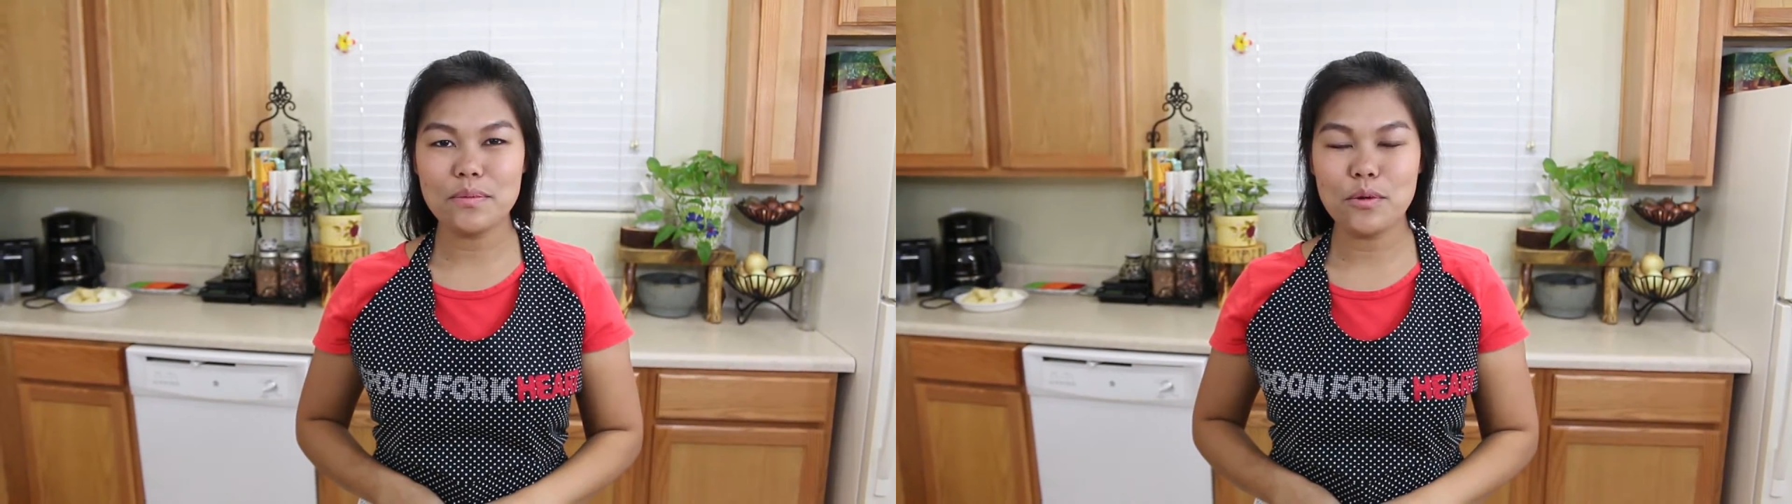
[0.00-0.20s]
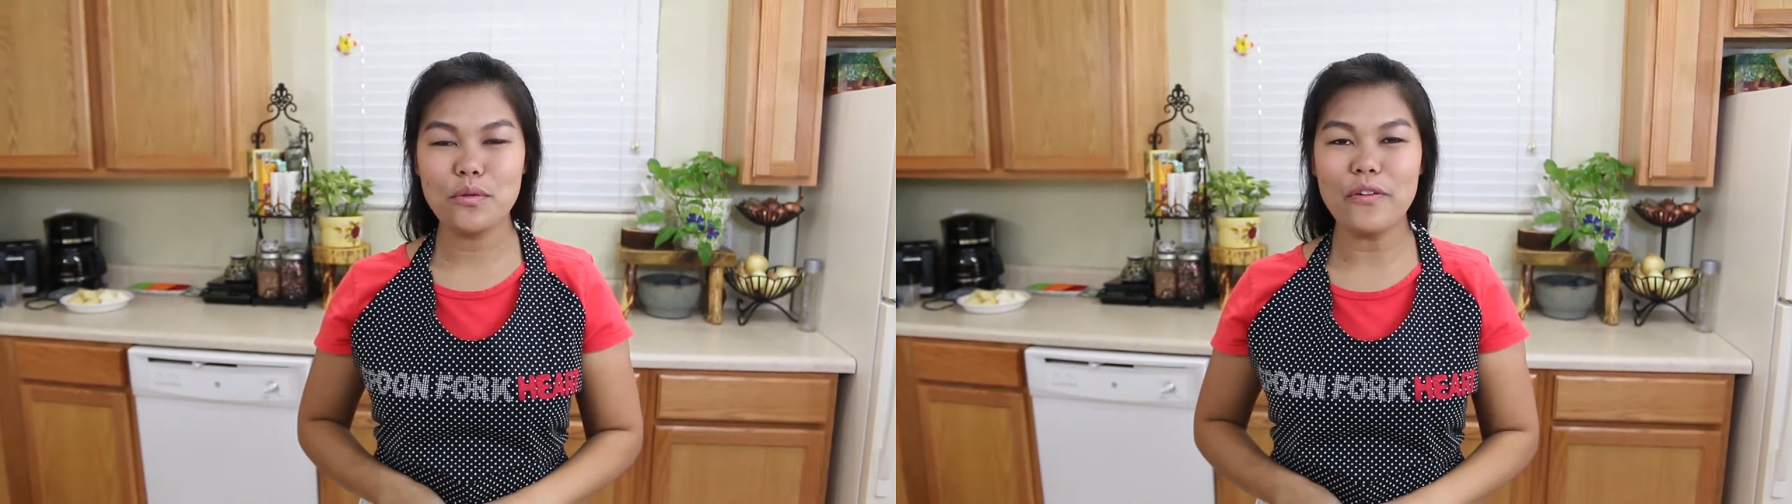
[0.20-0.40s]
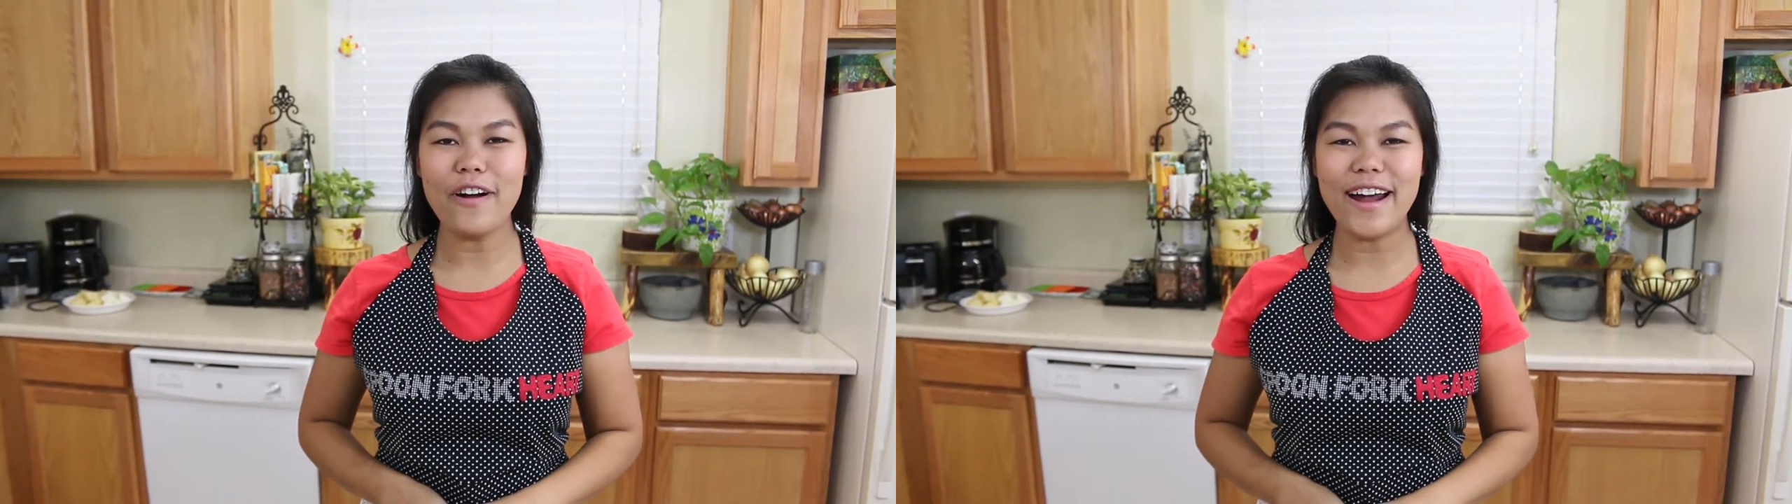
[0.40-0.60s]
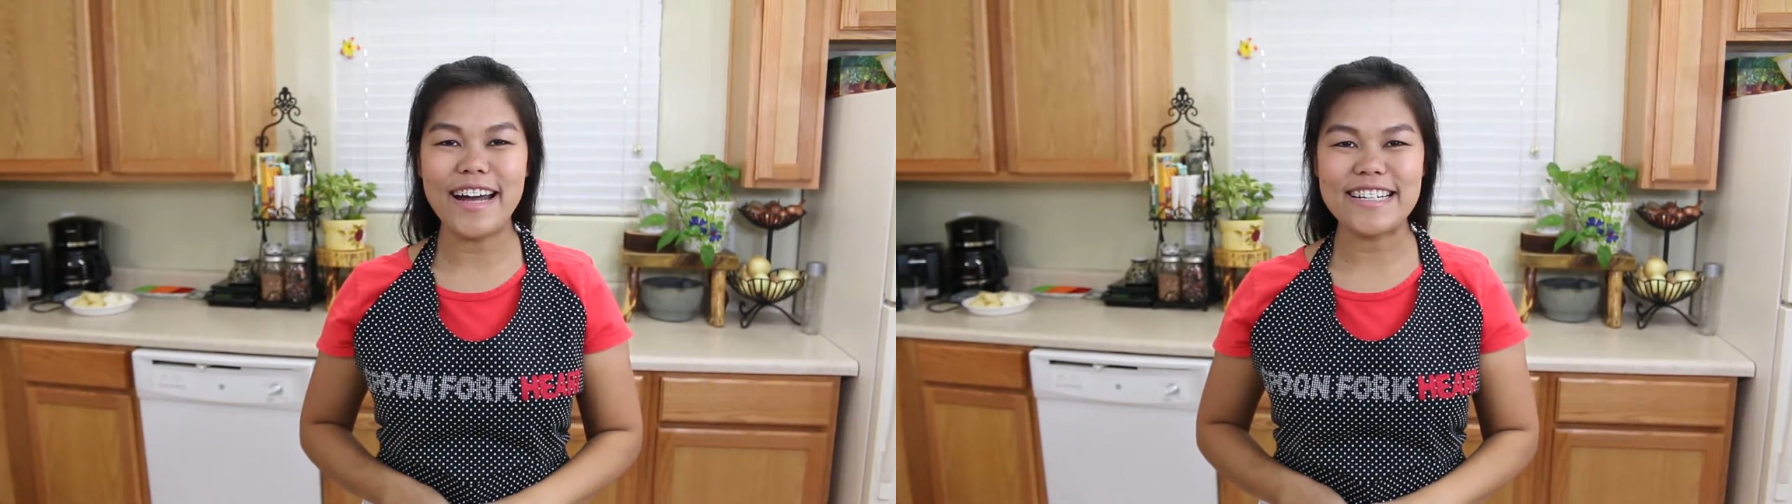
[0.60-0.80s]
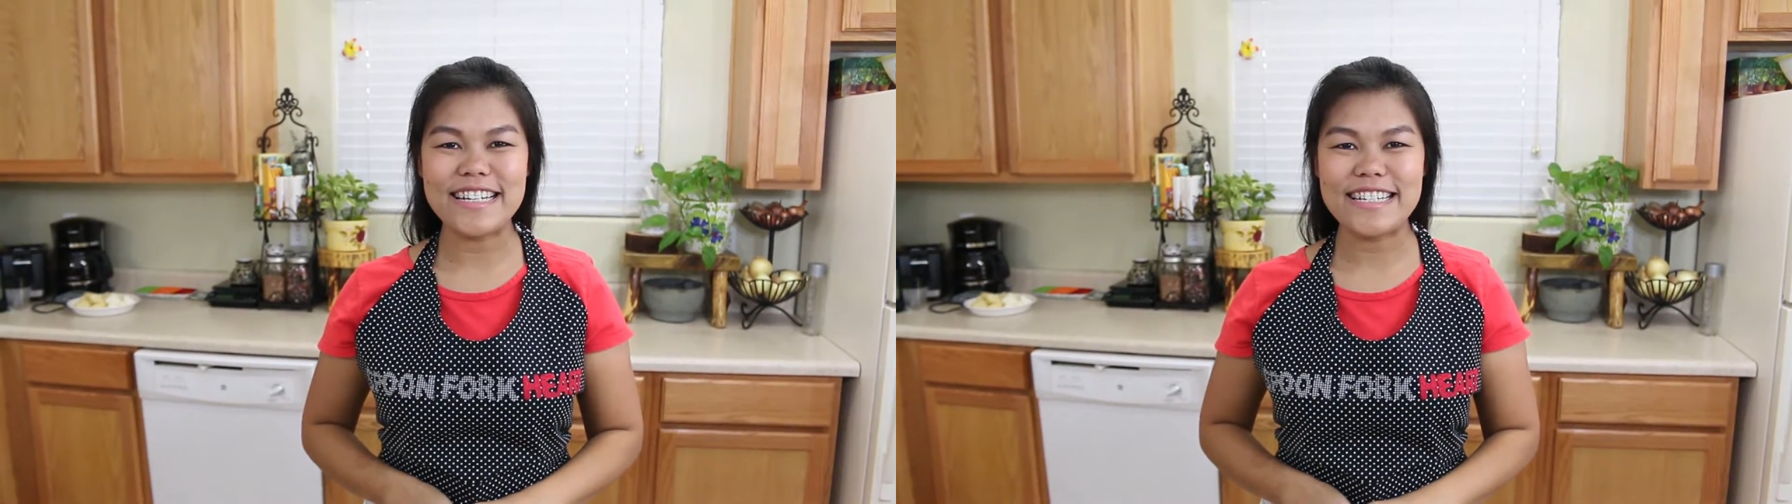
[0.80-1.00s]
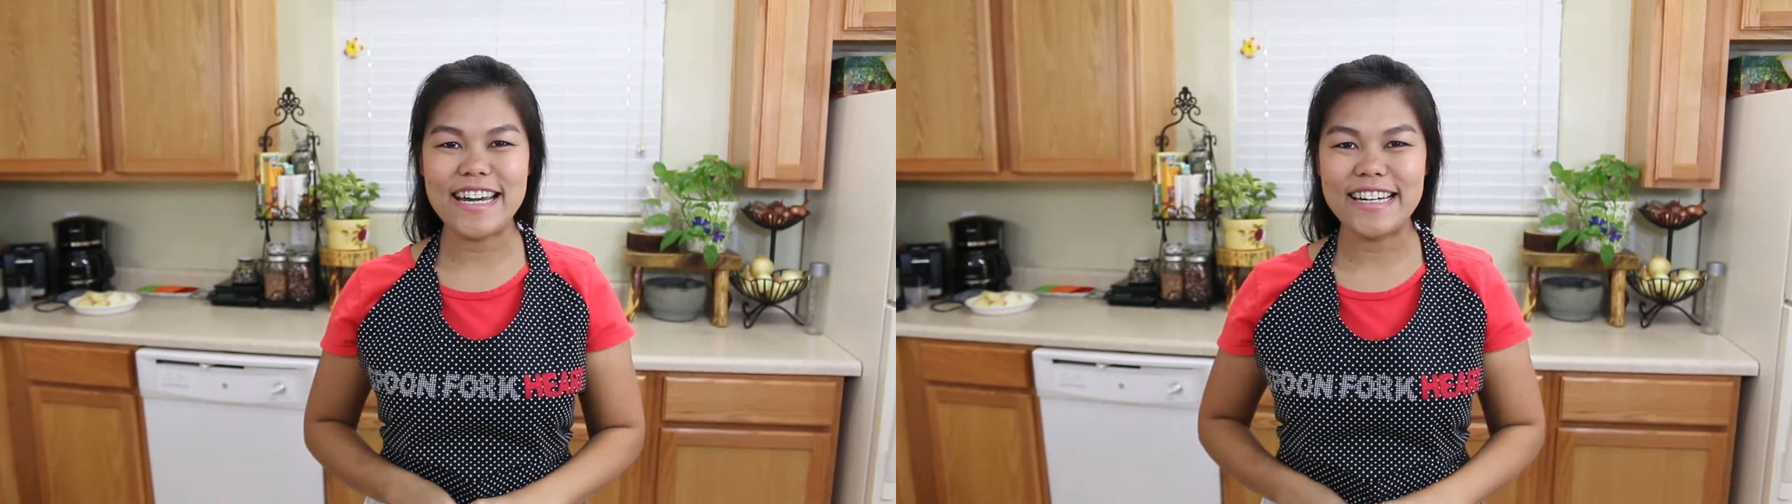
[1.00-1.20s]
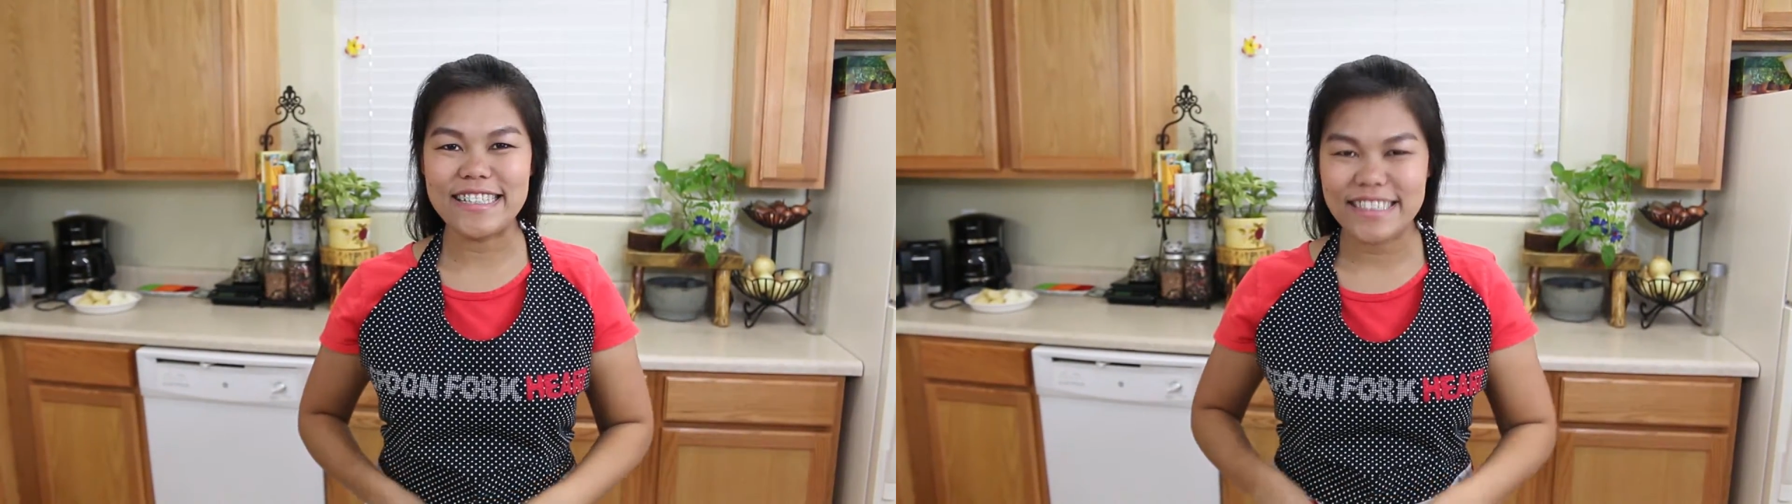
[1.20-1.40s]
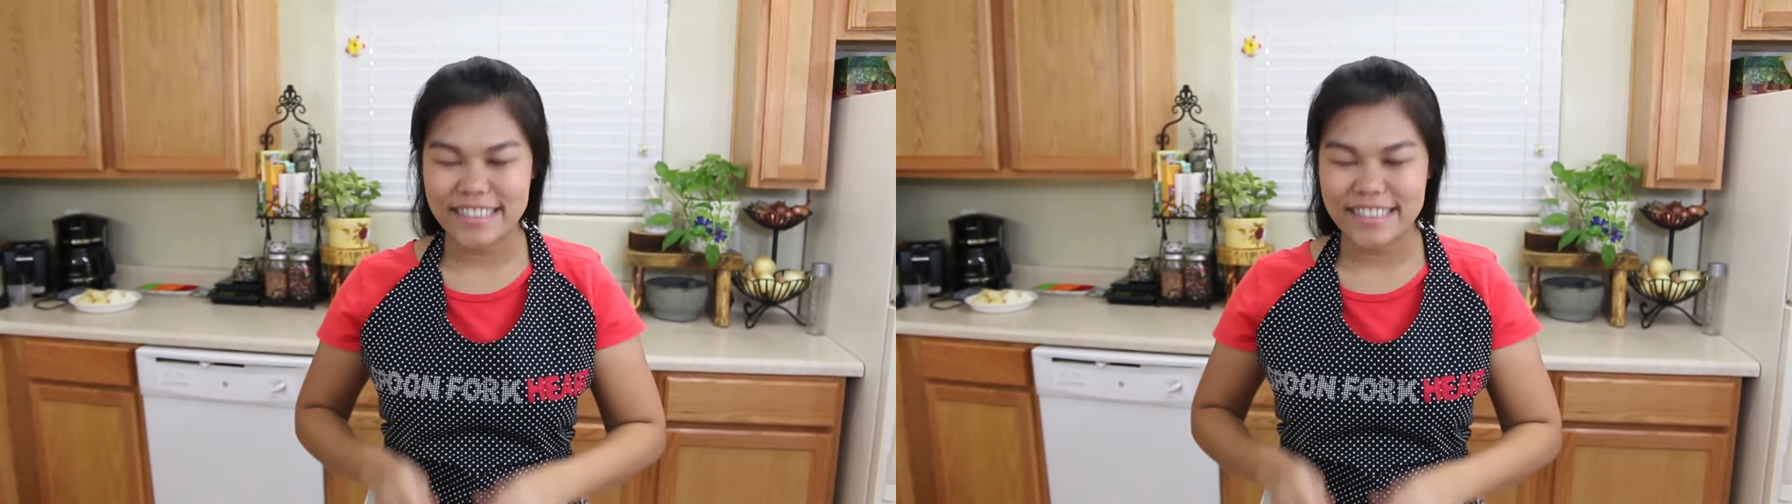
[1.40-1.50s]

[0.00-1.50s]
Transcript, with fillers: Spoon Fork Heart Kitchen.